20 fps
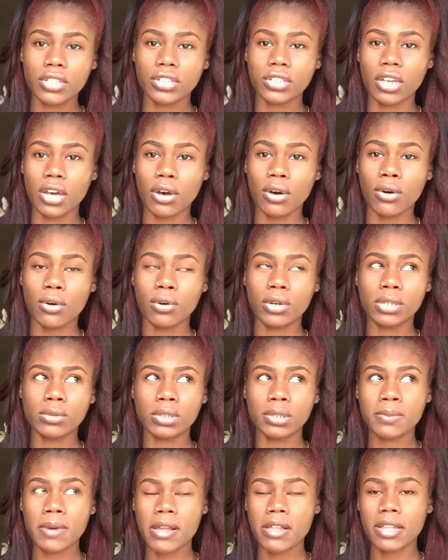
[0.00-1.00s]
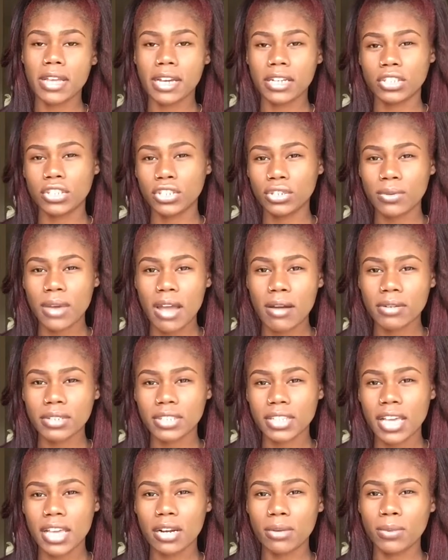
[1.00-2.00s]
So it was probably like 2
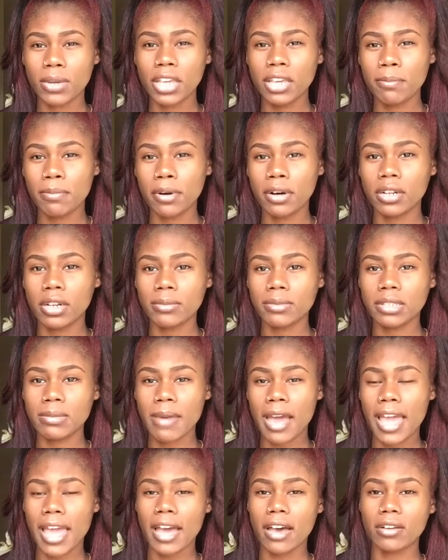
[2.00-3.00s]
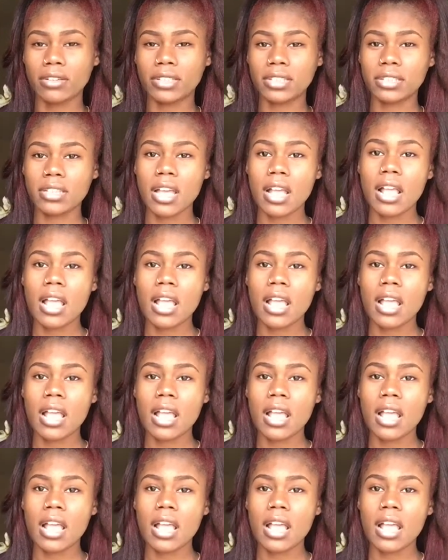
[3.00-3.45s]
hours later when he pulled up to my house.